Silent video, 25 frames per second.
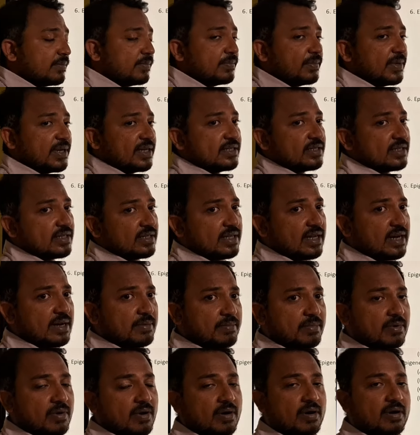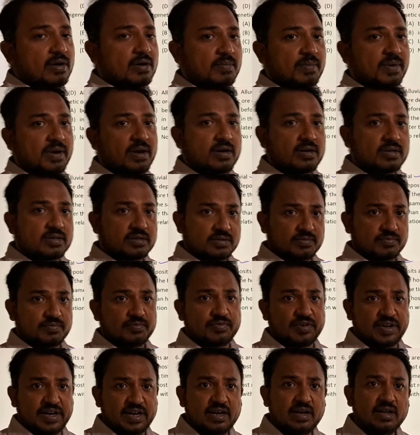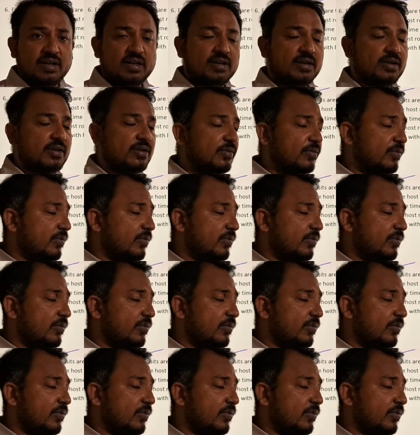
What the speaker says: a placer that occur because of wind